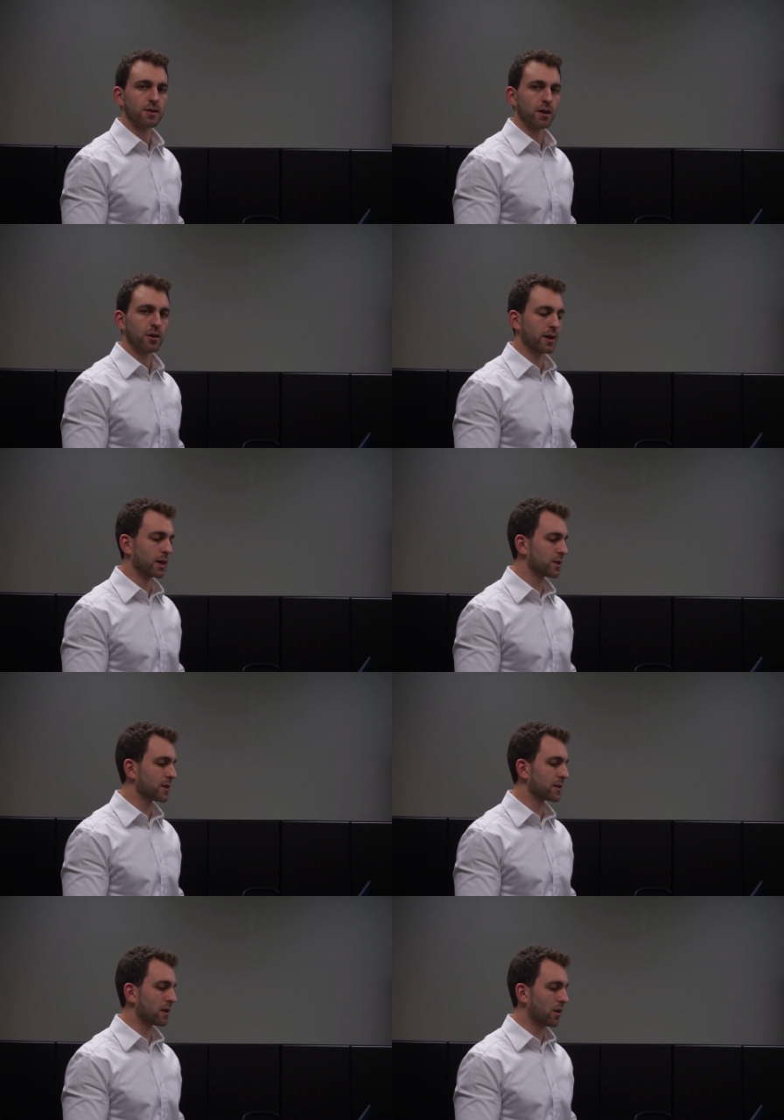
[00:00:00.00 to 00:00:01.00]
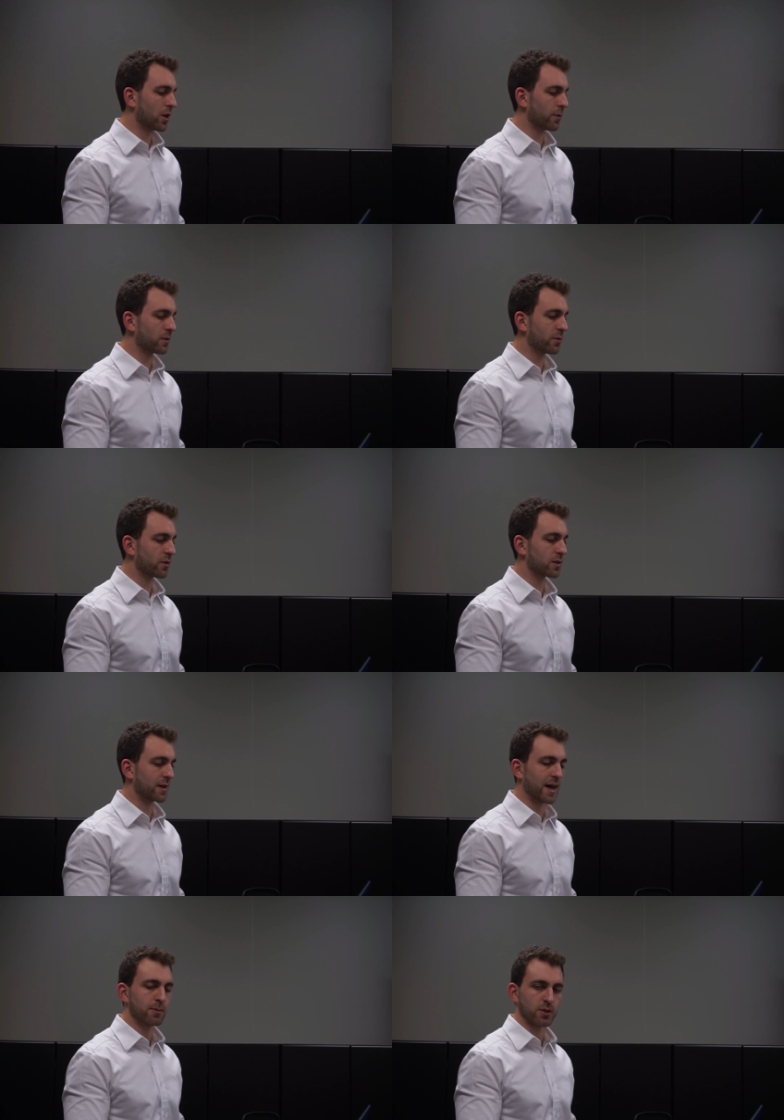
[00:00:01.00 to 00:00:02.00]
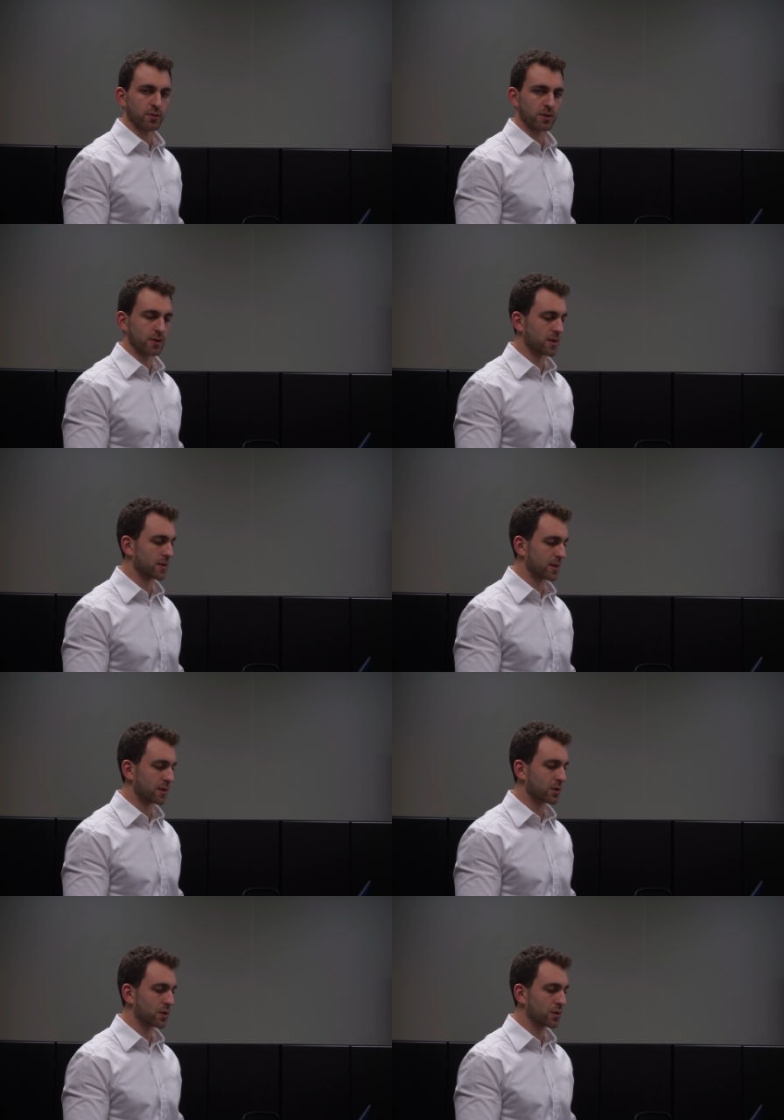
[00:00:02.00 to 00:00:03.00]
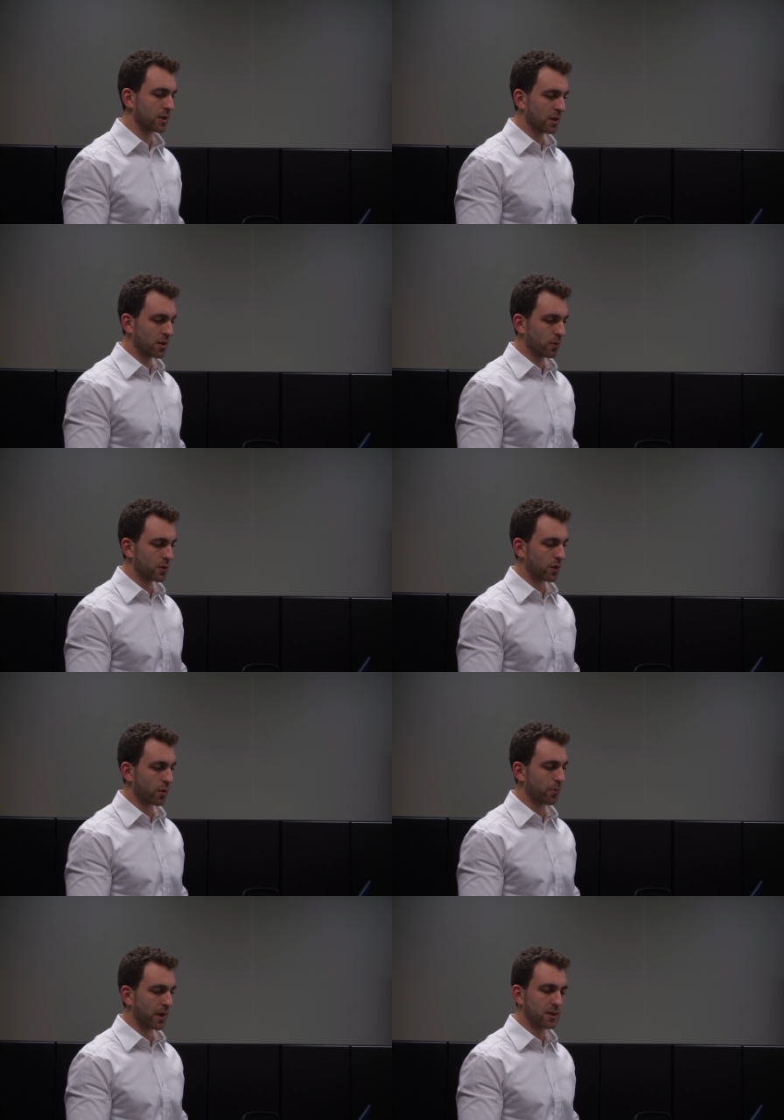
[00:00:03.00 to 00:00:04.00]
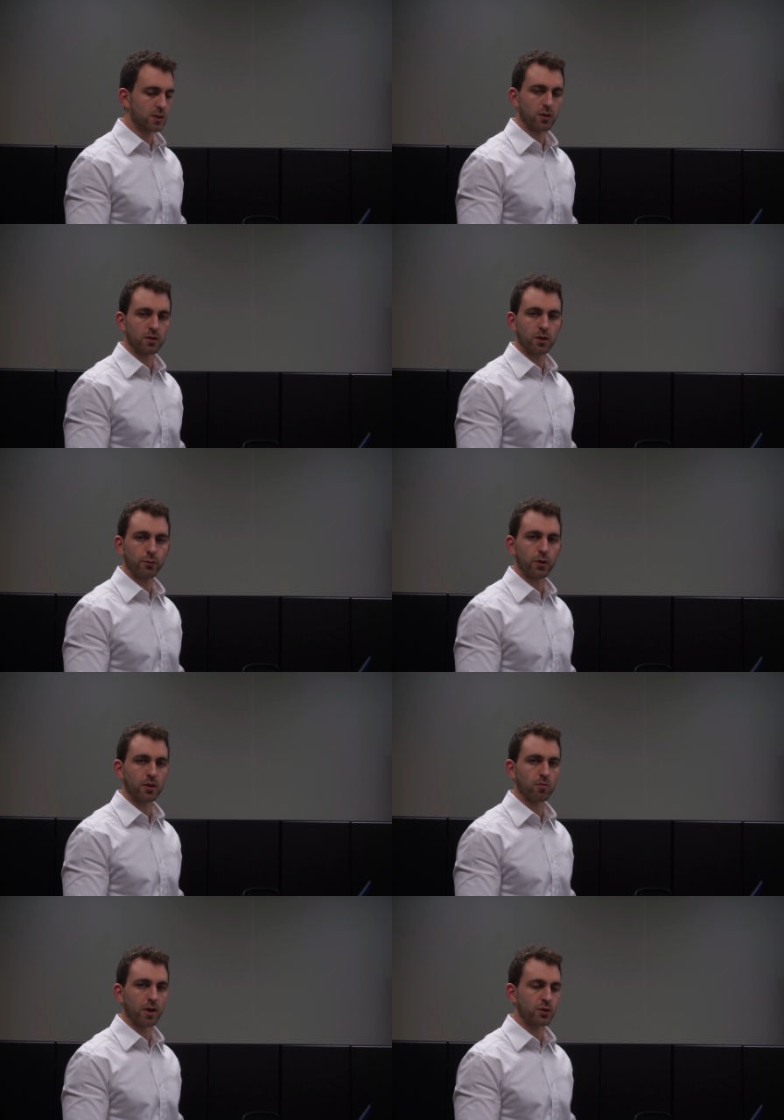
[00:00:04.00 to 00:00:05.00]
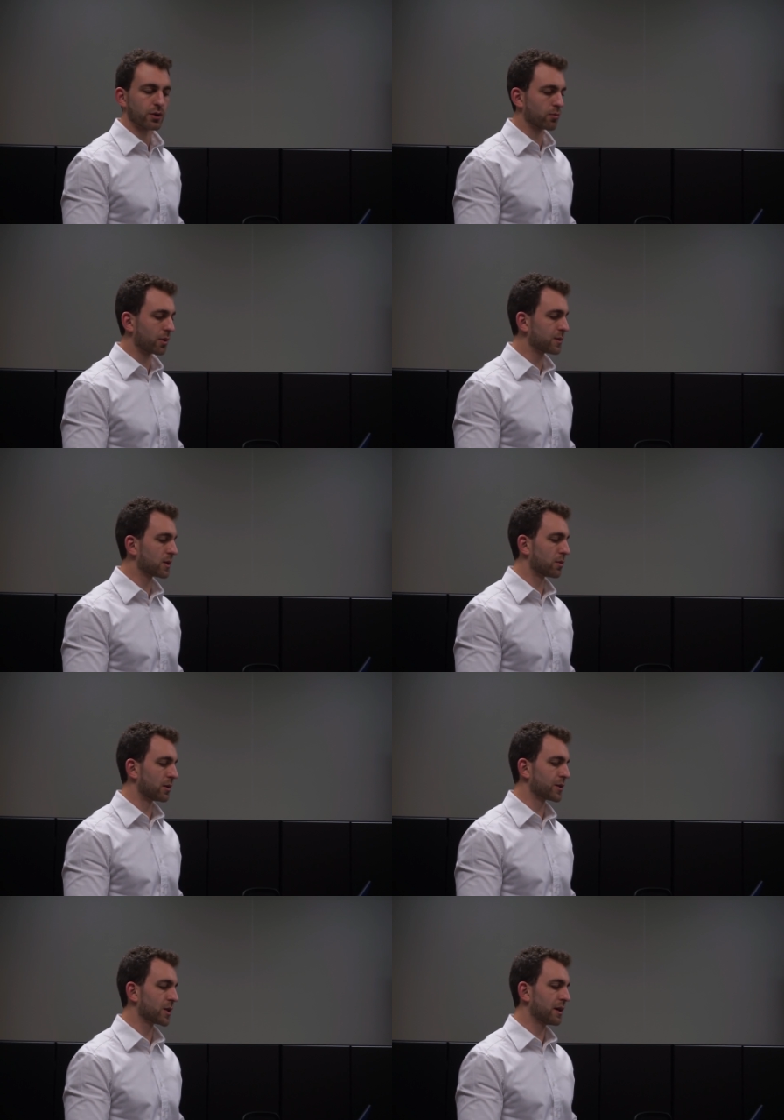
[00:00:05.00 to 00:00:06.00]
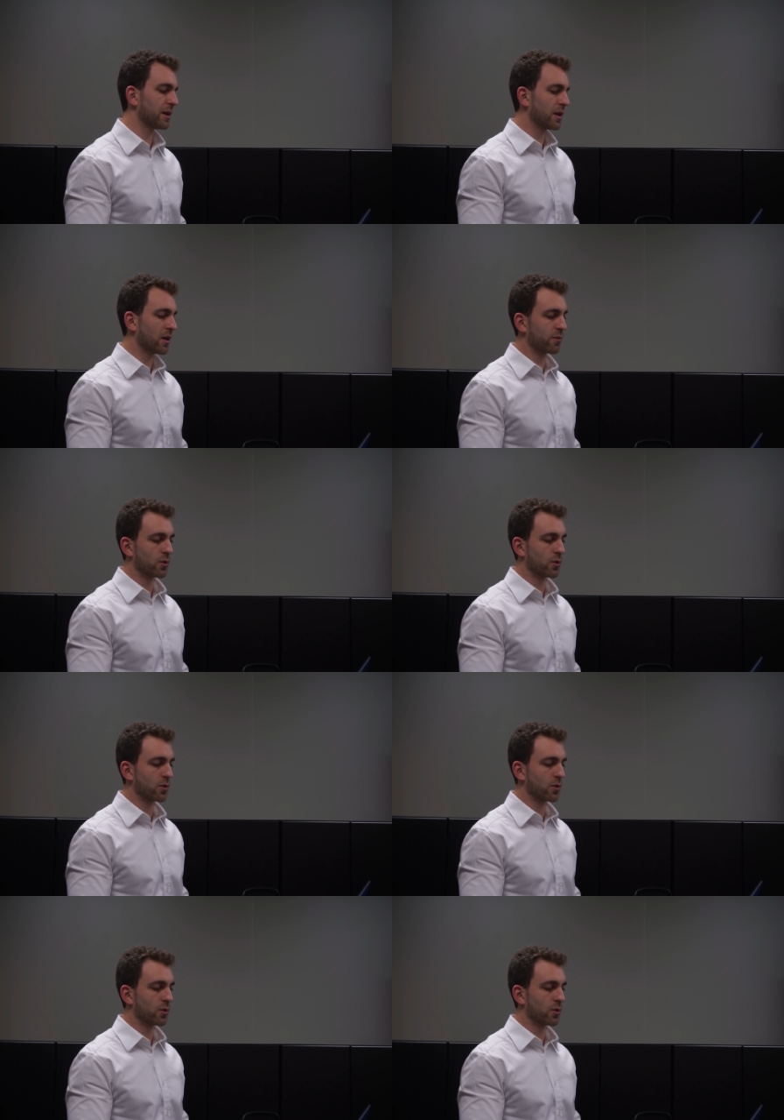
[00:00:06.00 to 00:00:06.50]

there exist a lot of different types of distance sensors which are based on different measuring principles. If you